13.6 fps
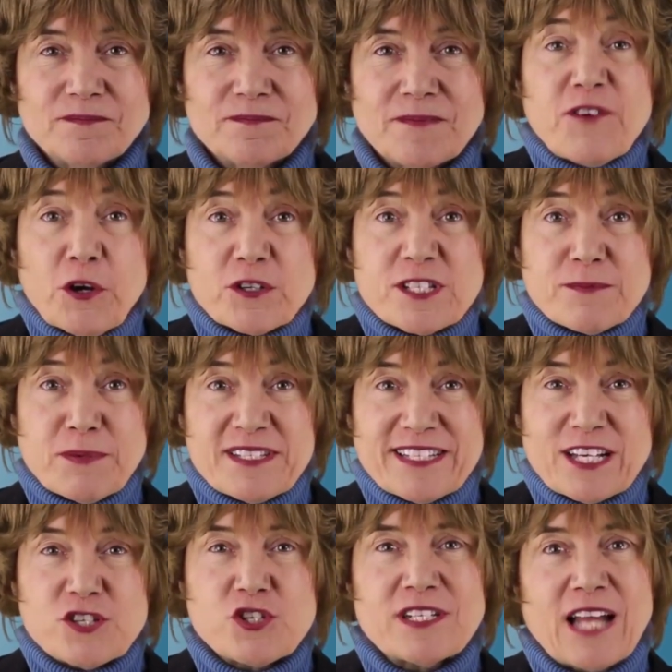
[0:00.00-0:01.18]
First,
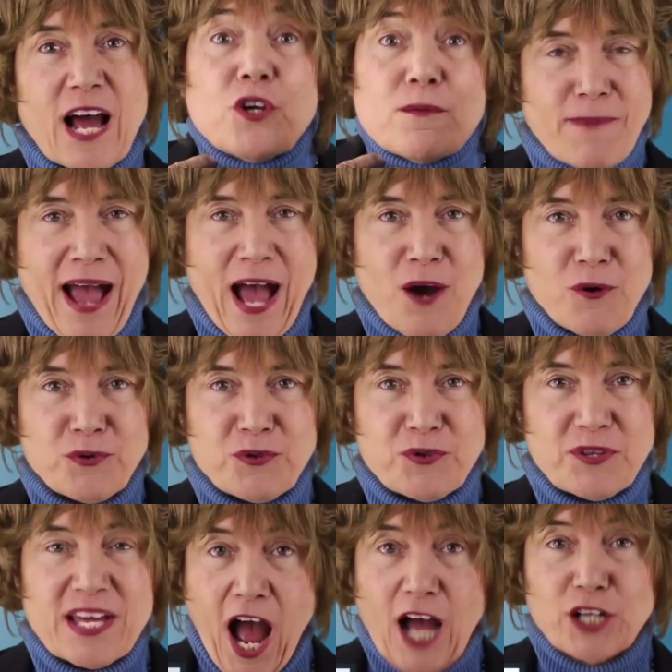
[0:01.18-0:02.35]
position your
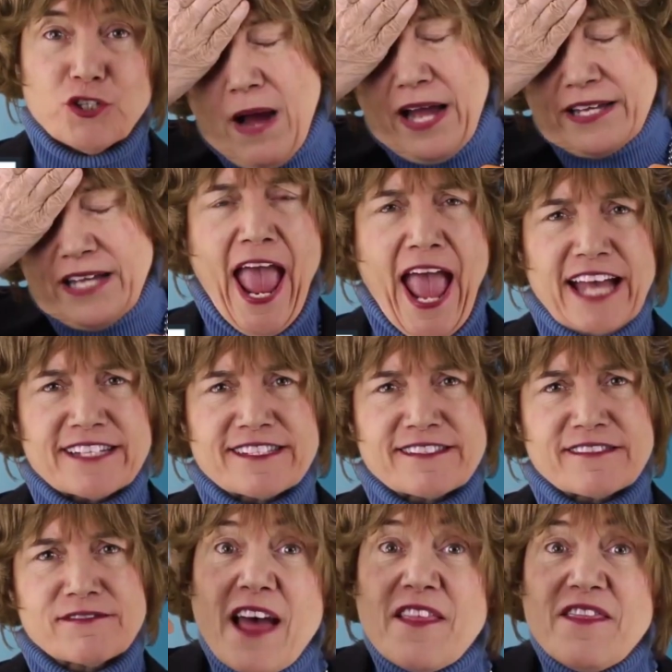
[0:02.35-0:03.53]
mouth on my
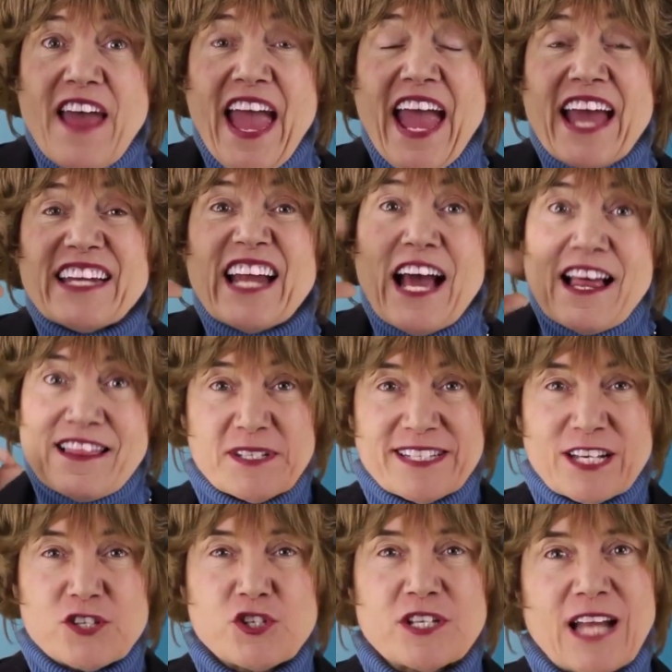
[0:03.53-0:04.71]
ass. Then,
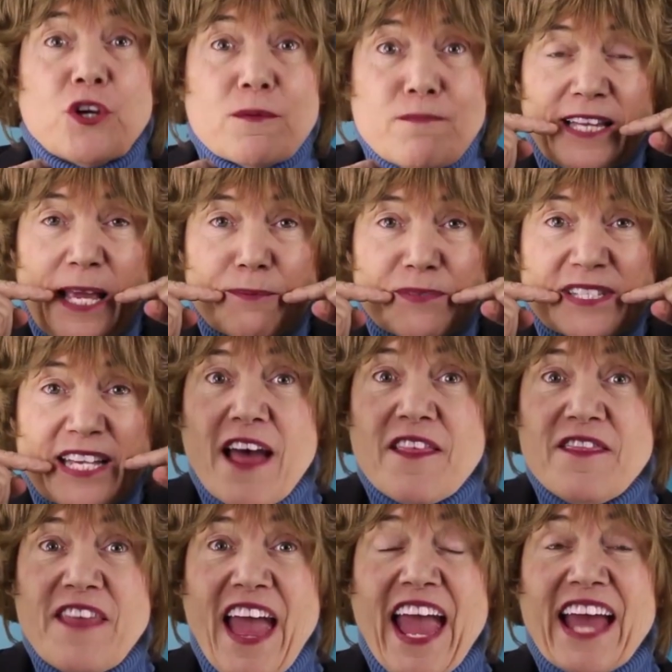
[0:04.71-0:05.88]
position your lips.
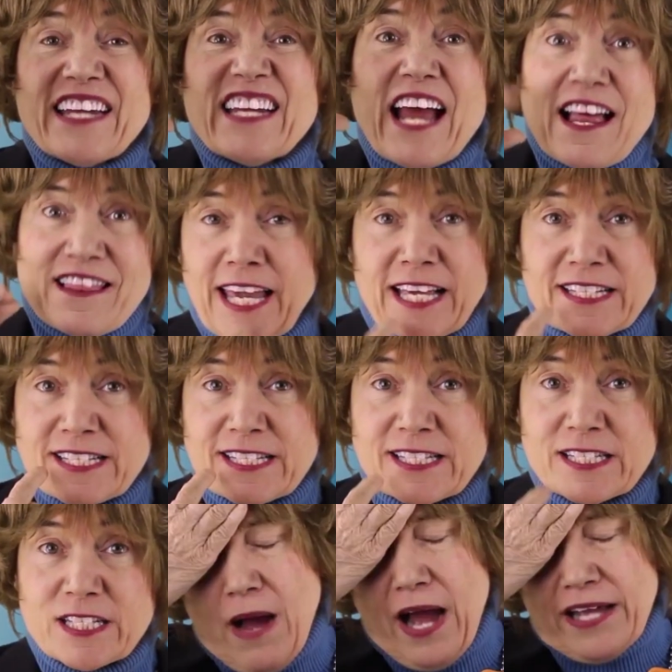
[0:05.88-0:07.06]
Then,
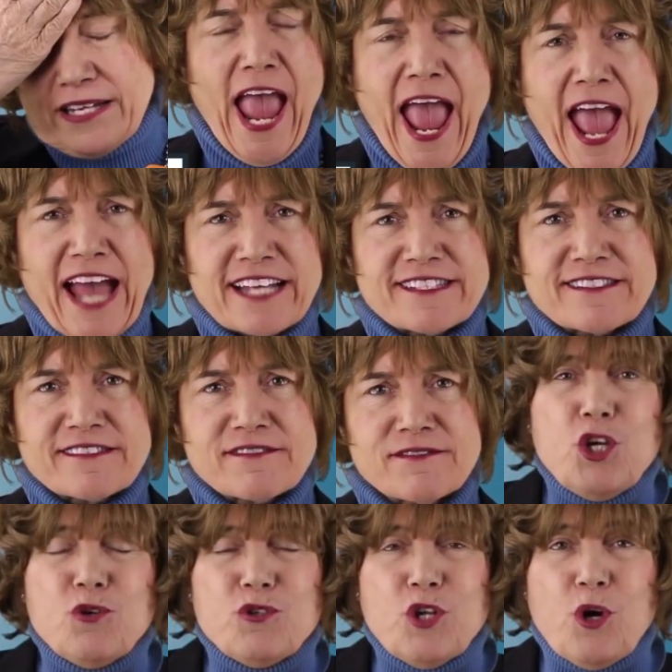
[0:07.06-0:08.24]
kiss my ass.
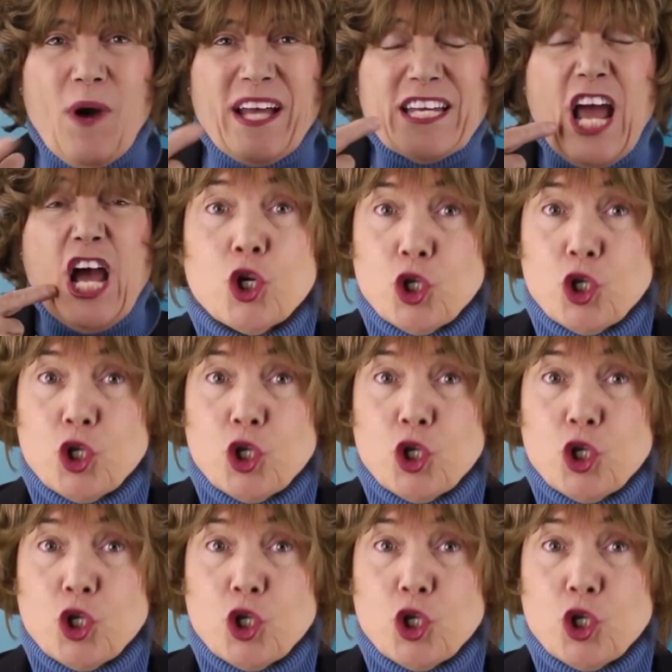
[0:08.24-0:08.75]
You do it.